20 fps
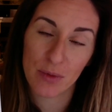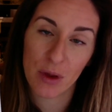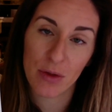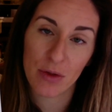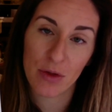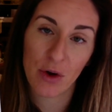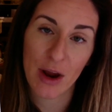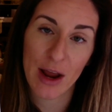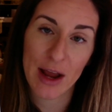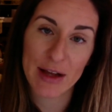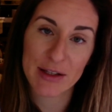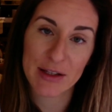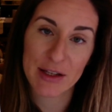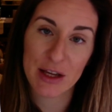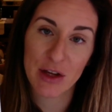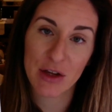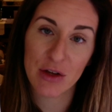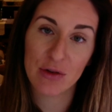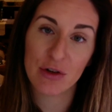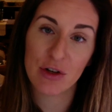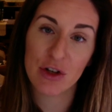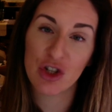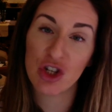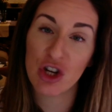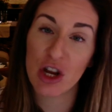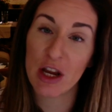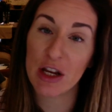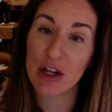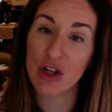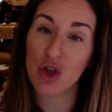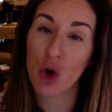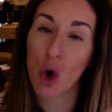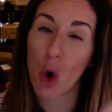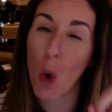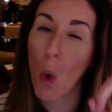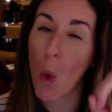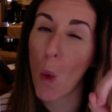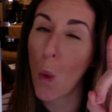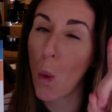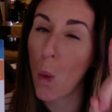They're asking you to change
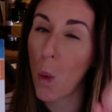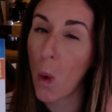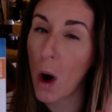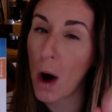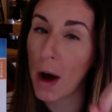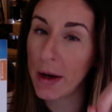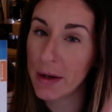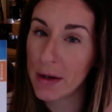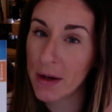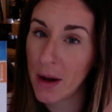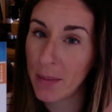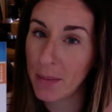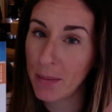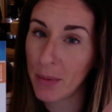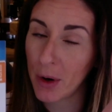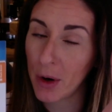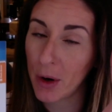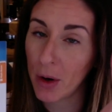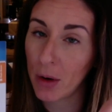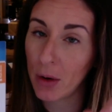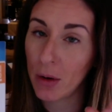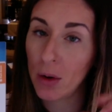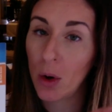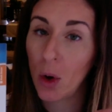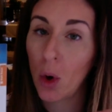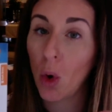one number